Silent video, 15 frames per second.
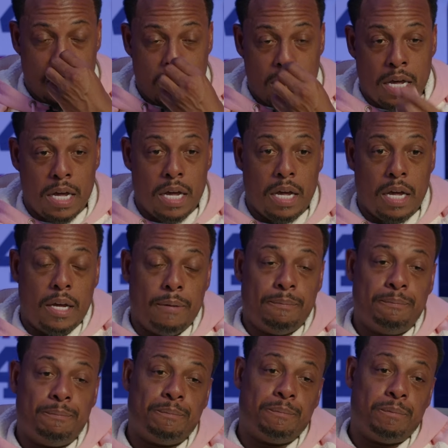
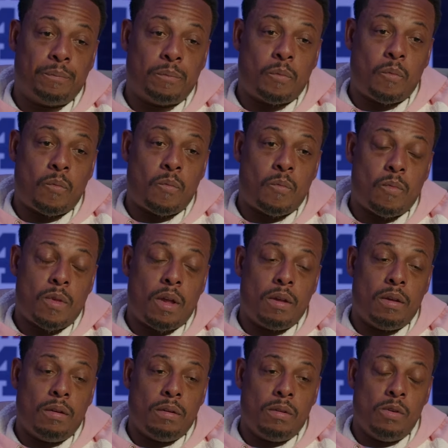
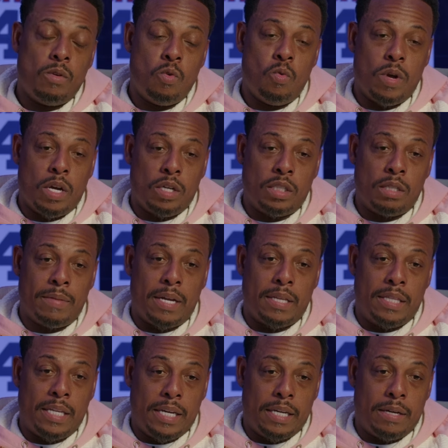Who else am I
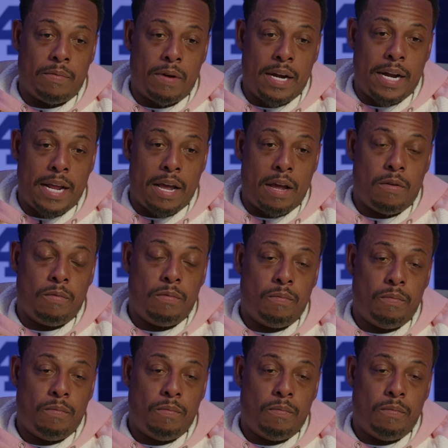thinking right now?